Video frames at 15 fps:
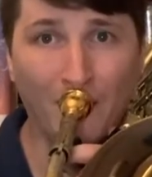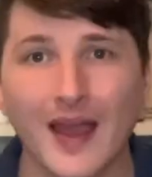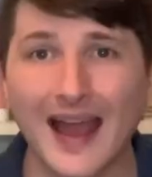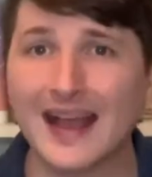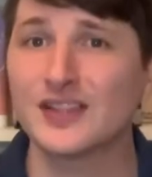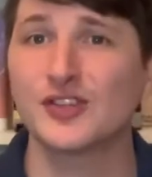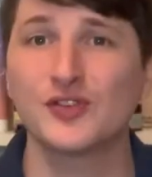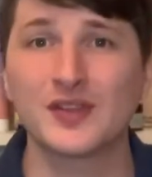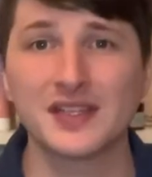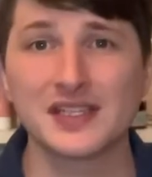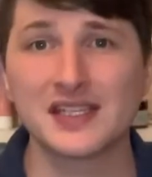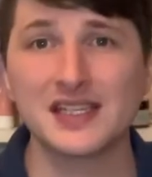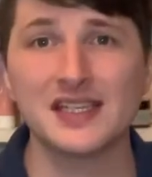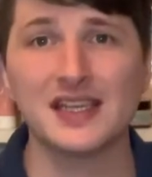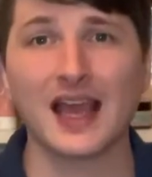As you can
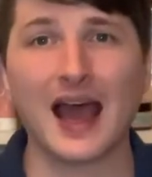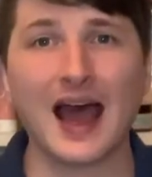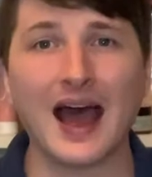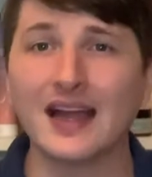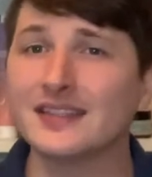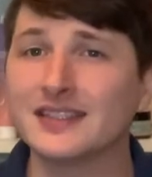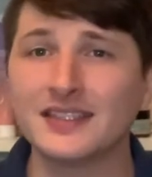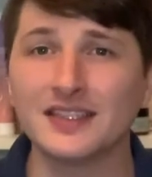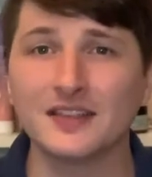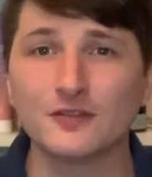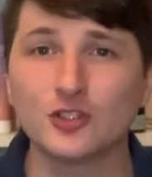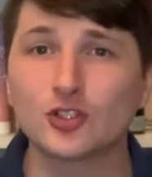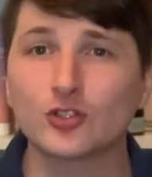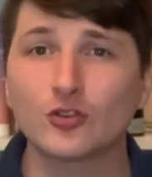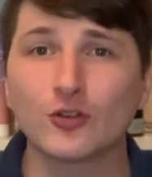see, I didn't
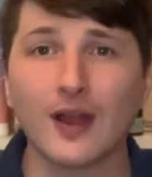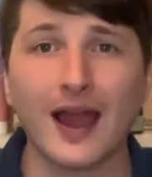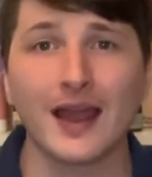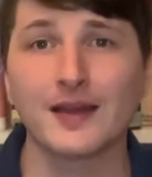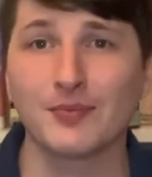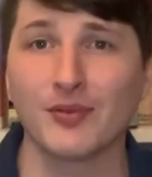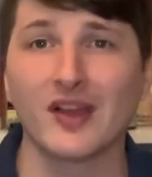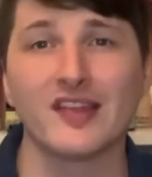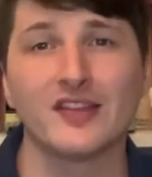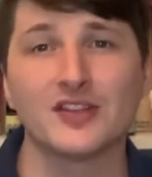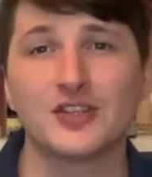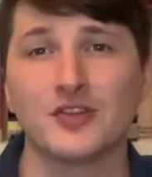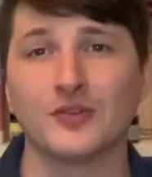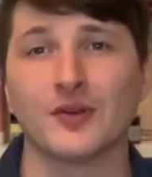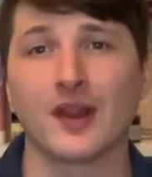even try to play the
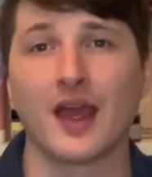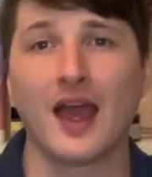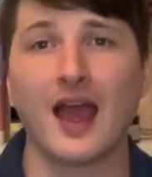tune.